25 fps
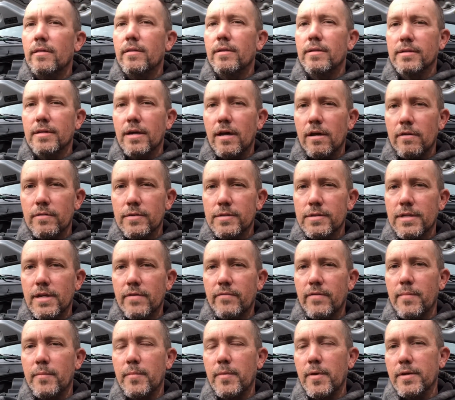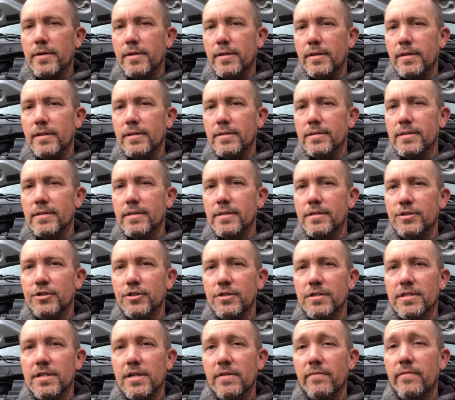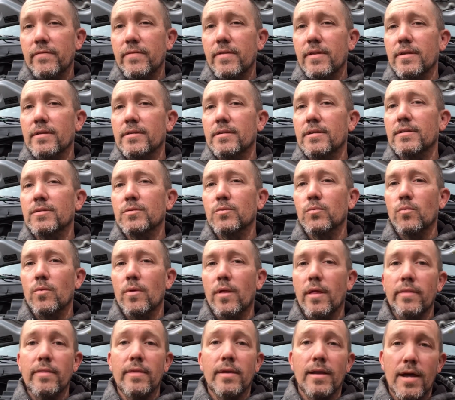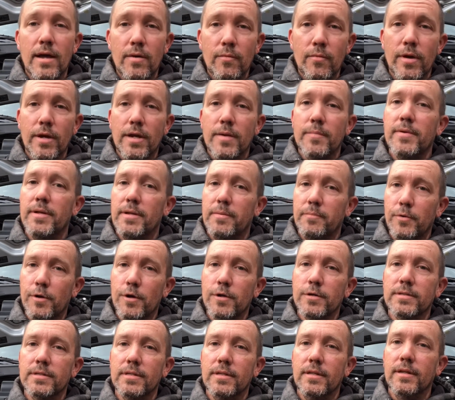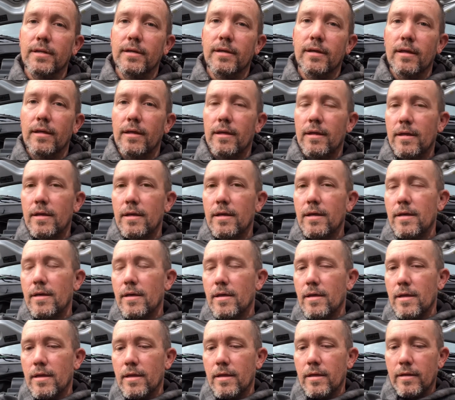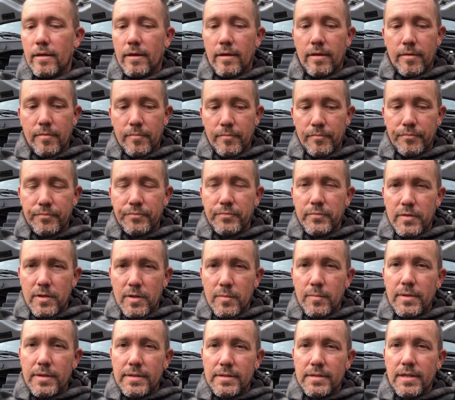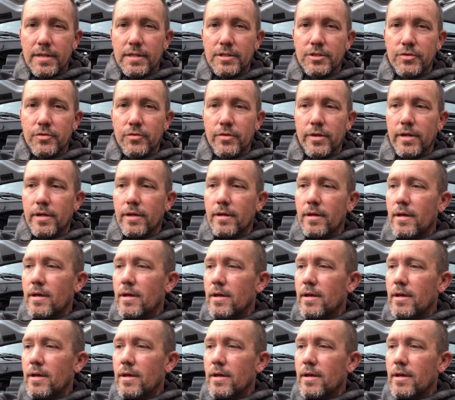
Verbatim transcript: This other stuff I'm about to list is just stuff that is, that I recommend personally um, to be stage three.